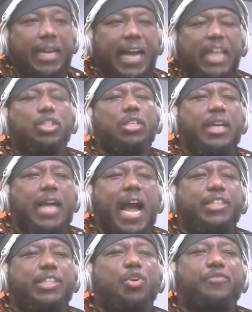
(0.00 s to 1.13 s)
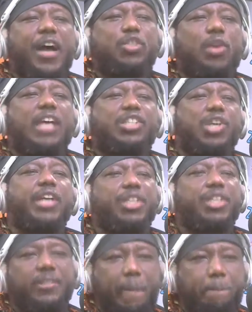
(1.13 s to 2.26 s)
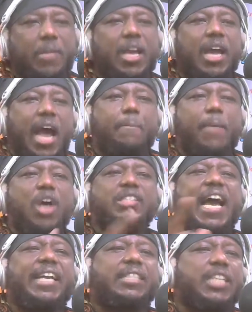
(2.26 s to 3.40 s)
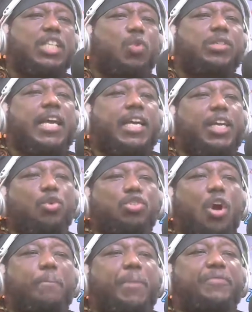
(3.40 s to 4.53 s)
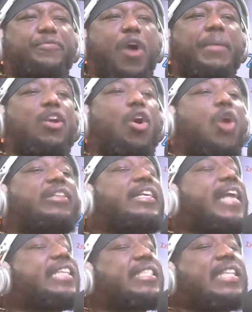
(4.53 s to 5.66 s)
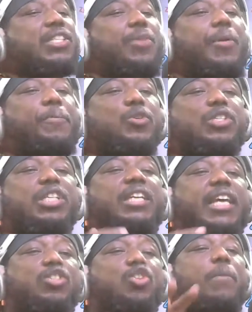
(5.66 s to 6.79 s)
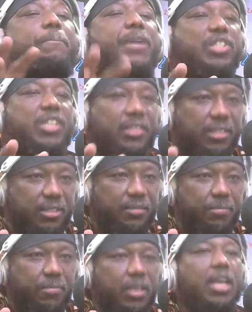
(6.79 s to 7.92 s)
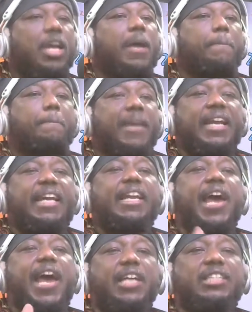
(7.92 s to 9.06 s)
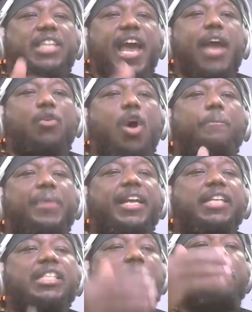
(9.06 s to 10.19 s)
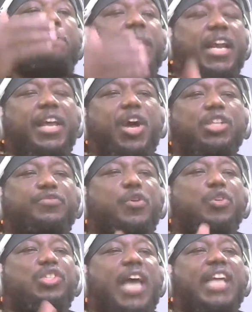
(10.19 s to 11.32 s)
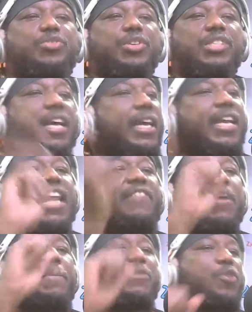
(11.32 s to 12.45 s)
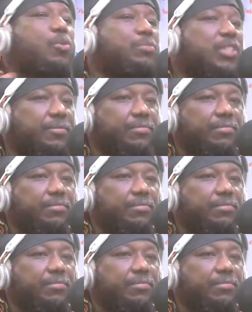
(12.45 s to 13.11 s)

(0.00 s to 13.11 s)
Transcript: The cardiovascular surgeon, amongst other things, was accused of performing unnecessary procedures on patients, billing healthcare companies millions for surgeries he never performed,